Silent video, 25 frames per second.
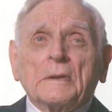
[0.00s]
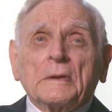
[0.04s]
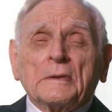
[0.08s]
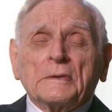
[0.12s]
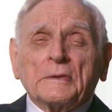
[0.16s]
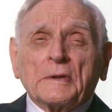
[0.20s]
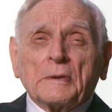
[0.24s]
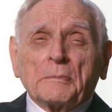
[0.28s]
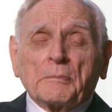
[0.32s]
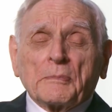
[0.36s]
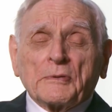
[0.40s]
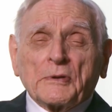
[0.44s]

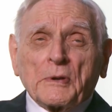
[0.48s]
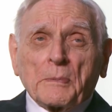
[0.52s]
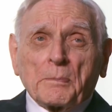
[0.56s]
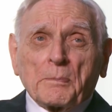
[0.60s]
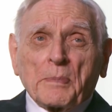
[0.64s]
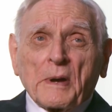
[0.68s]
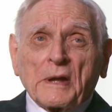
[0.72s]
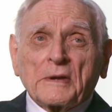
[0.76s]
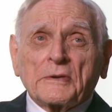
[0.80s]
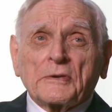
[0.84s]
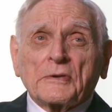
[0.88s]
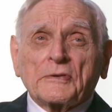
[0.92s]
The
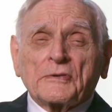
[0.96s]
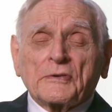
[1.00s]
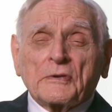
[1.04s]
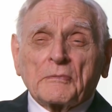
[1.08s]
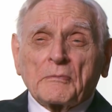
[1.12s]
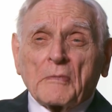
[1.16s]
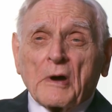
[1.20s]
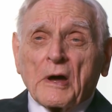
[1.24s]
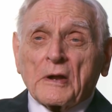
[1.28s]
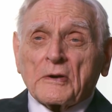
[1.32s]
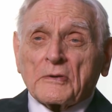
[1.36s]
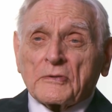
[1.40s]
dependence of
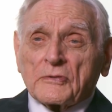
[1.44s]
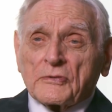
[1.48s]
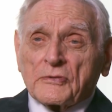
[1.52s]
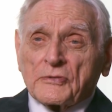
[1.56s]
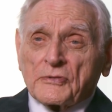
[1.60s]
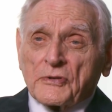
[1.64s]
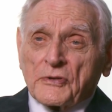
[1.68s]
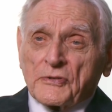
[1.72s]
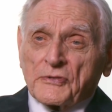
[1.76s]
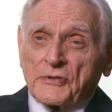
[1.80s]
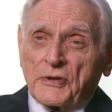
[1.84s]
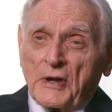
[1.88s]
modern
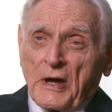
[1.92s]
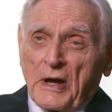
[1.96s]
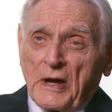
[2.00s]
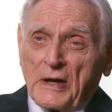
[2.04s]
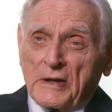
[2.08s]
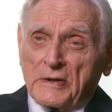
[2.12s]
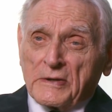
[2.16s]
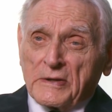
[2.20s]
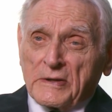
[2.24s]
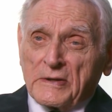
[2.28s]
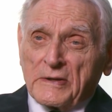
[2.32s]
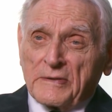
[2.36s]

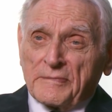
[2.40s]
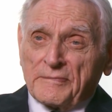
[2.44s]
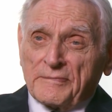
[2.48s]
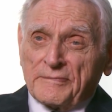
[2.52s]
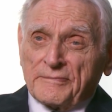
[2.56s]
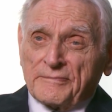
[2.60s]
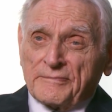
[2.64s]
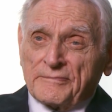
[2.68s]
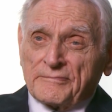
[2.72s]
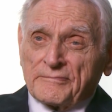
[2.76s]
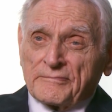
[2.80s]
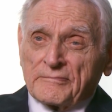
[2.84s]
society
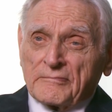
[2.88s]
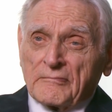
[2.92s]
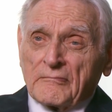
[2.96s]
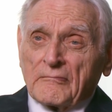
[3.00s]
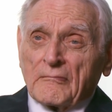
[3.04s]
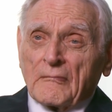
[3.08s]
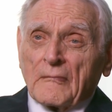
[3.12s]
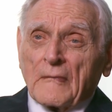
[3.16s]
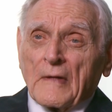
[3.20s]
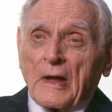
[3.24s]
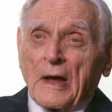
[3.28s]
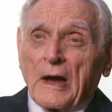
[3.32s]

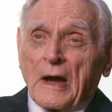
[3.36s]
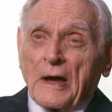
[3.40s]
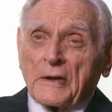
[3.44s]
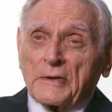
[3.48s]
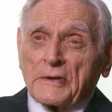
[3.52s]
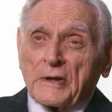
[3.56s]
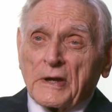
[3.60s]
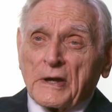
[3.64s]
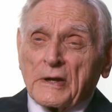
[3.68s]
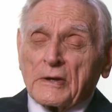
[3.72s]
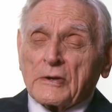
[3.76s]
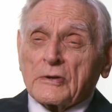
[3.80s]
on
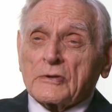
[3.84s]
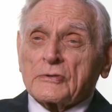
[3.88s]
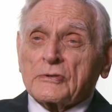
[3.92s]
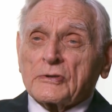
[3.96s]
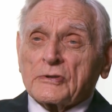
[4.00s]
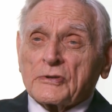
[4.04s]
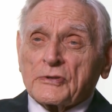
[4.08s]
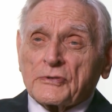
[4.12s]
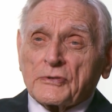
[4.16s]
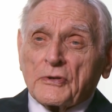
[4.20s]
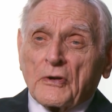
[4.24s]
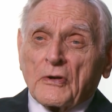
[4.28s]
the energy
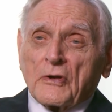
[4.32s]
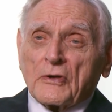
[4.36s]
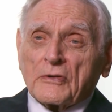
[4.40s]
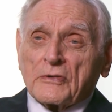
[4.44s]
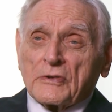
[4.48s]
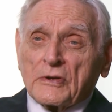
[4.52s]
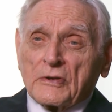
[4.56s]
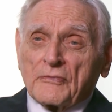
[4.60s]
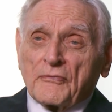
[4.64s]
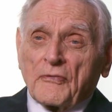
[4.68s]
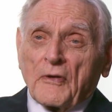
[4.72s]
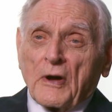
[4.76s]
stored
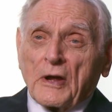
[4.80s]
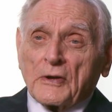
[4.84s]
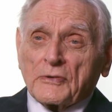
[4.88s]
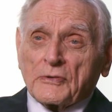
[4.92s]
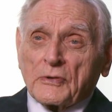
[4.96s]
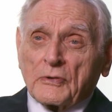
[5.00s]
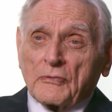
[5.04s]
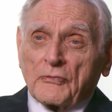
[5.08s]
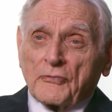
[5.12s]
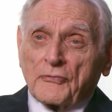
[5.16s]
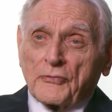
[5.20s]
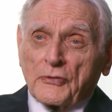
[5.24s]
in a
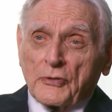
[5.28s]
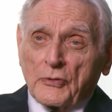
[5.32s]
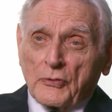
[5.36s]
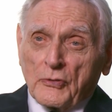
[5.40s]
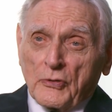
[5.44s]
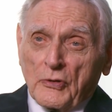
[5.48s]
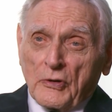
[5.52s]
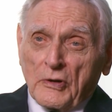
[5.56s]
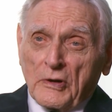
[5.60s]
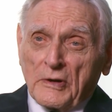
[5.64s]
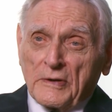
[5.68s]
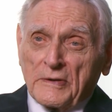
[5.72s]
fossil
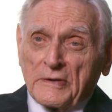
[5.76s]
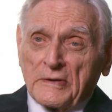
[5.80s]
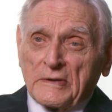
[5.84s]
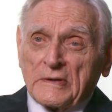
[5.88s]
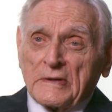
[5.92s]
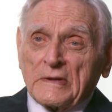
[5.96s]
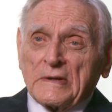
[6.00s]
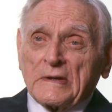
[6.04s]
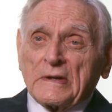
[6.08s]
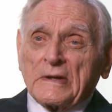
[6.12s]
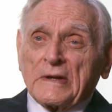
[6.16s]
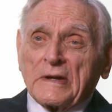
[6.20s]
fuel
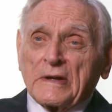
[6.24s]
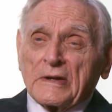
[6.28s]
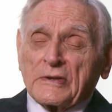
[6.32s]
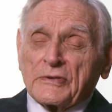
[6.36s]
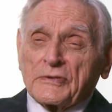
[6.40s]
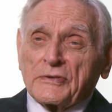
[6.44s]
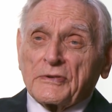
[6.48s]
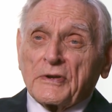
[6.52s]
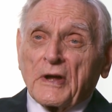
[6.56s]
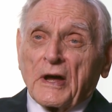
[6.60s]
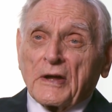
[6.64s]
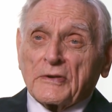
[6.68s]

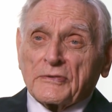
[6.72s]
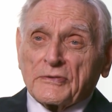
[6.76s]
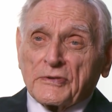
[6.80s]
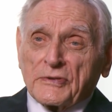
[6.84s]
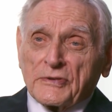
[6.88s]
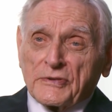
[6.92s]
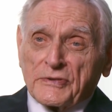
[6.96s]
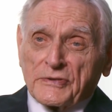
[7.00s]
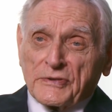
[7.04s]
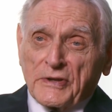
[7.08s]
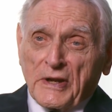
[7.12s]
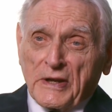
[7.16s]
is not
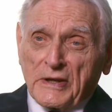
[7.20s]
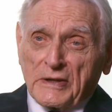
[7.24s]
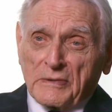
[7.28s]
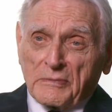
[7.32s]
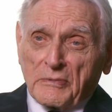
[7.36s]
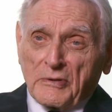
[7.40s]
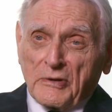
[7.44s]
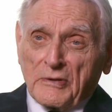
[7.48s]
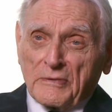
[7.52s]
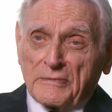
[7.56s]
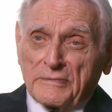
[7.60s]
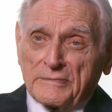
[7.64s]

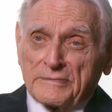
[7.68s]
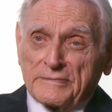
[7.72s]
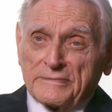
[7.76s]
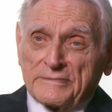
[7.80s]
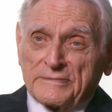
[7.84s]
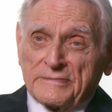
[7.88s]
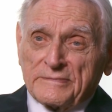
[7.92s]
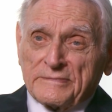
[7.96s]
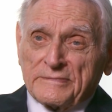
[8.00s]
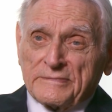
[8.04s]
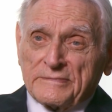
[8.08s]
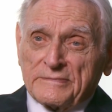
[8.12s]
sustainable.
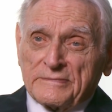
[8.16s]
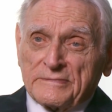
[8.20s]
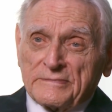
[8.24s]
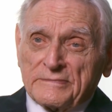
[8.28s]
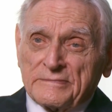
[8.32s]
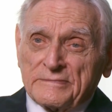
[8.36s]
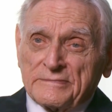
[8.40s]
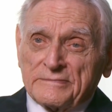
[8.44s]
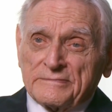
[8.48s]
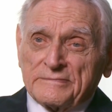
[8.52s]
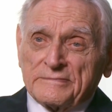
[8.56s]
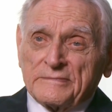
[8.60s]

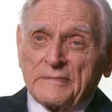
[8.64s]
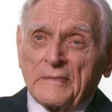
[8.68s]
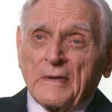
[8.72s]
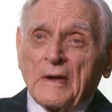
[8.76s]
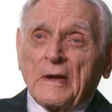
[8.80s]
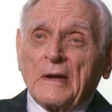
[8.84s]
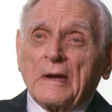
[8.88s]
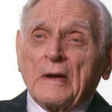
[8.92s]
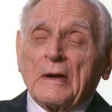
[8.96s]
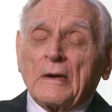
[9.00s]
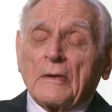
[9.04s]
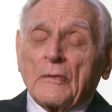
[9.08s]

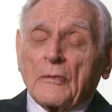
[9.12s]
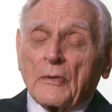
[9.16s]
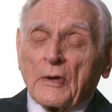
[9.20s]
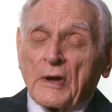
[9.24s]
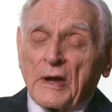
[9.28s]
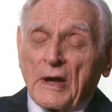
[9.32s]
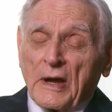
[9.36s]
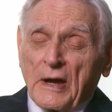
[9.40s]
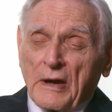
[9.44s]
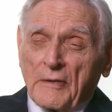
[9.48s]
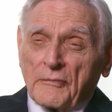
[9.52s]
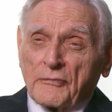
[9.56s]
We
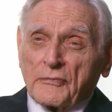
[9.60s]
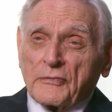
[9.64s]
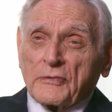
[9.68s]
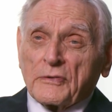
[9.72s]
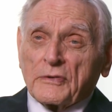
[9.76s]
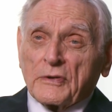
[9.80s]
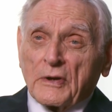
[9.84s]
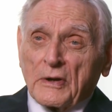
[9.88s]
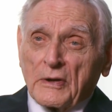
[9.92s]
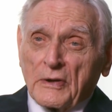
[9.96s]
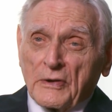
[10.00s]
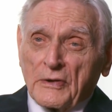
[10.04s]
have
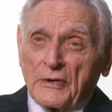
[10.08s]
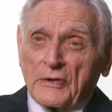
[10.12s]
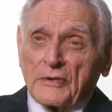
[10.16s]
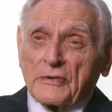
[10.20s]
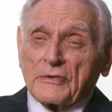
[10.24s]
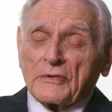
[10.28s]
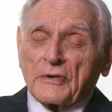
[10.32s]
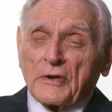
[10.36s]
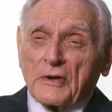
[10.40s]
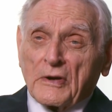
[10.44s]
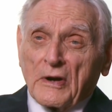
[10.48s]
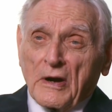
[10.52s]
to learn
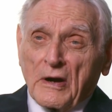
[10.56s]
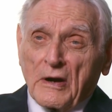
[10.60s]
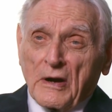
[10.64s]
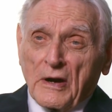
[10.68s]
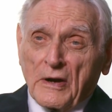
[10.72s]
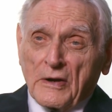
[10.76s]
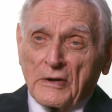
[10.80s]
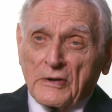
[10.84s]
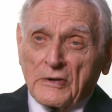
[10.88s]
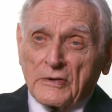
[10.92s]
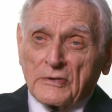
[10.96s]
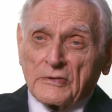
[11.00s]
to
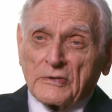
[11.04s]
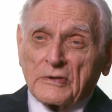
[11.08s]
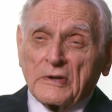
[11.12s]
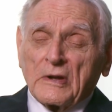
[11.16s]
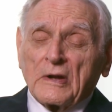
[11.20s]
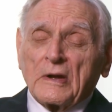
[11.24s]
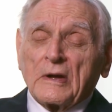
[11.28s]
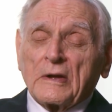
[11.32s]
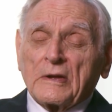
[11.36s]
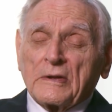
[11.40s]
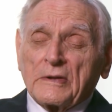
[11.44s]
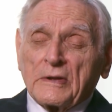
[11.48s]
harness
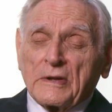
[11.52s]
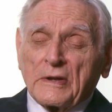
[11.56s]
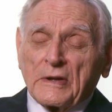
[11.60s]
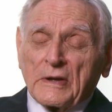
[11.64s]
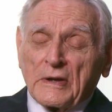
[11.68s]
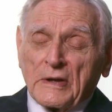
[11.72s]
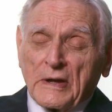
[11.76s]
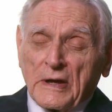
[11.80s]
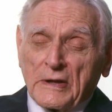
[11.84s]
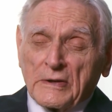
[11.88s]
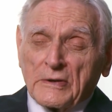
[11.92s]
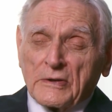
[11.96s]
the
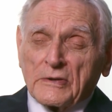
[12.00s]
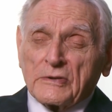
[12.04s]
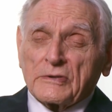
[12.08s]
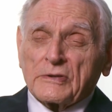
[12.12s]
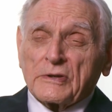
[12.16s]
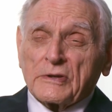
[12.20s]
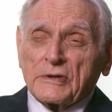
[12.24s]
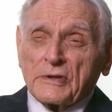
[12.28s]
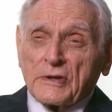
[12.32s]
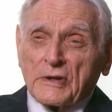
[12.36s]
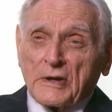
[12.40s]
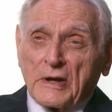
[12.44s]

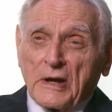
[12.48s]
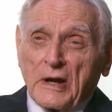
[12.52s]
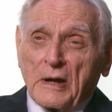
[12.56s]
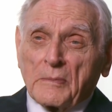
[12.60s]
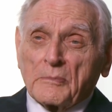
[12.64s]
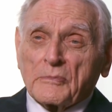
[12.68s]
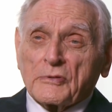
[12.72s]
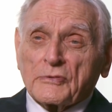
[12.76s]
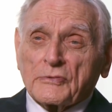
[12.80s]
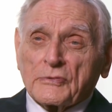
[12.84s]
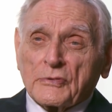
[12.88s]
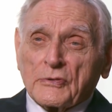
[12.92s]
energy that
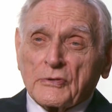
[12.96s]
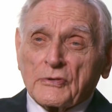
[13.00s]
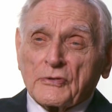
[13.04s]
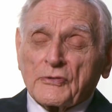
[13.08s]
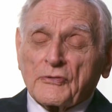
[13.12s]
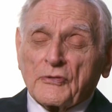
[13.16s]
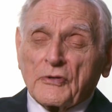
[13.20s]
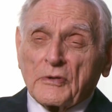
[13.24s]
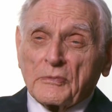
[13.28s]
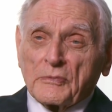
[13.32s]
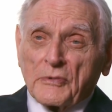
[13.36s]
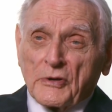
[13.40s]
comes to us
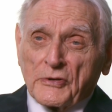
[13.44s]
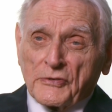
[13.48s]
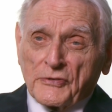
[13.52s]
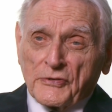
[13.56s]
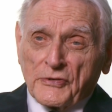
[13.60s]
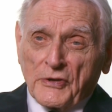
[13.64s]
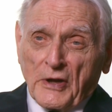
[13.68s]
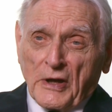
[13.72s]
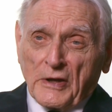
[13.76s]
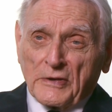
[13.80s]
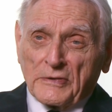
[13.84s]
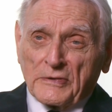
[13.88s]
from the
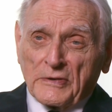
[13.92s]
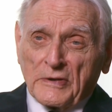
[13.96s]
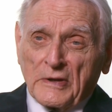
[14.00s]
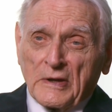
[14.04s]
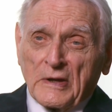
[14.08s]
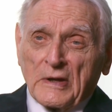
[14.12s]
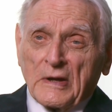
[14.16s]
sun,